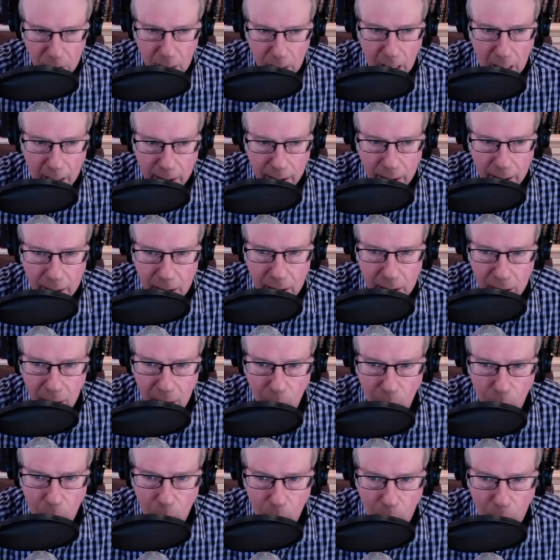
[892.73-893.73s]
I need to know
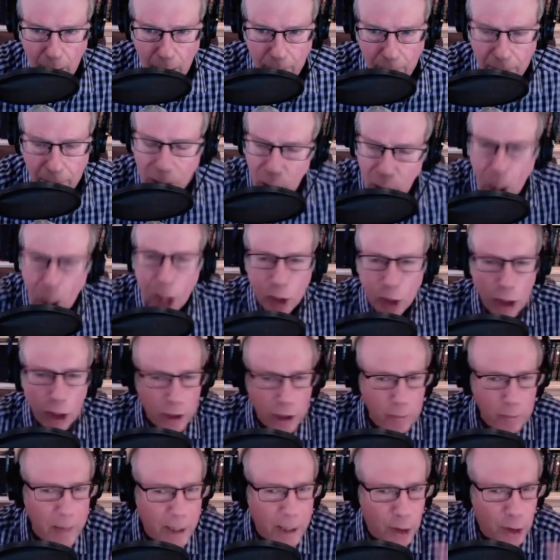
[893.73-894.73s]
what right means.
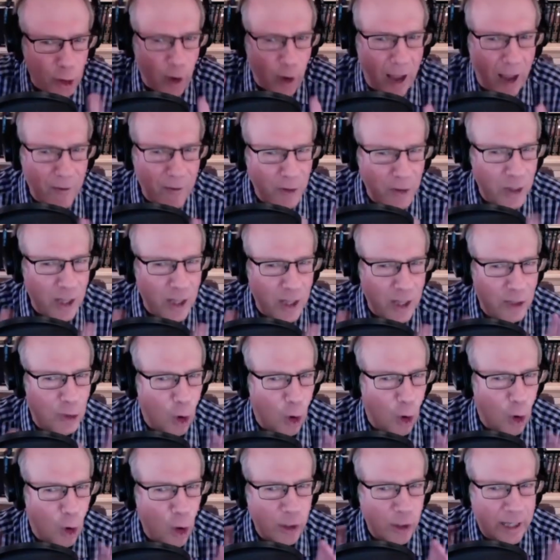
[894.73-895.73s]
Just make sure everything's
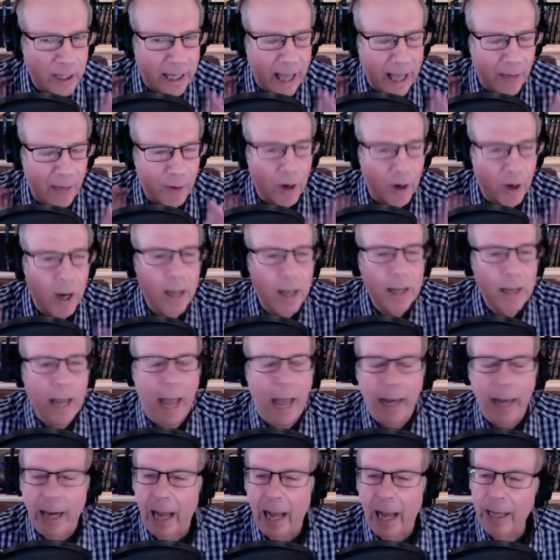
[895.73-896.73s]
all together.
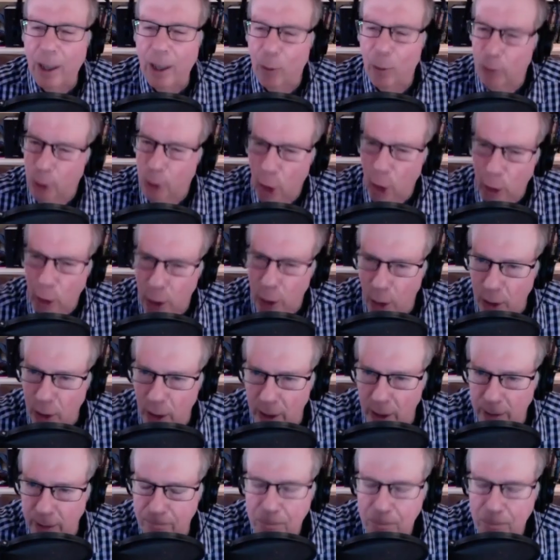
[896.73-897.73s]
And I go, look, look,
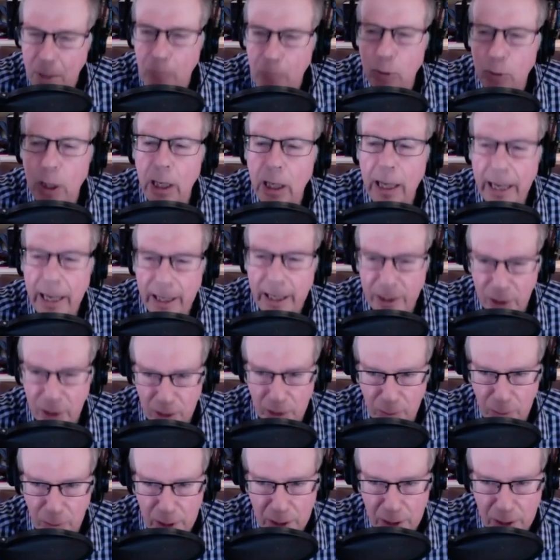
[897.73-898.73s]
look, please
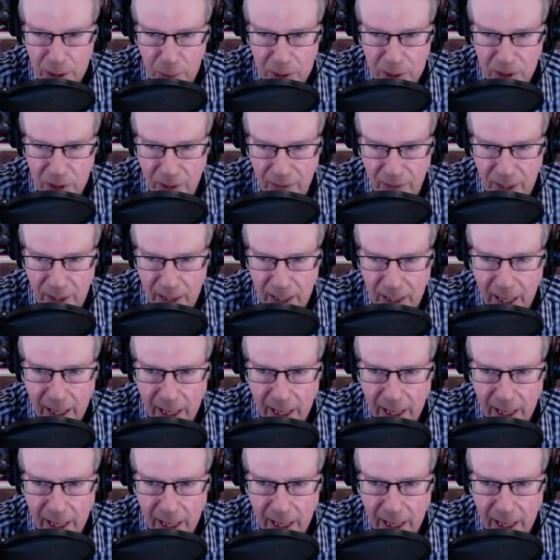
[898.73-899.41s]
be specific.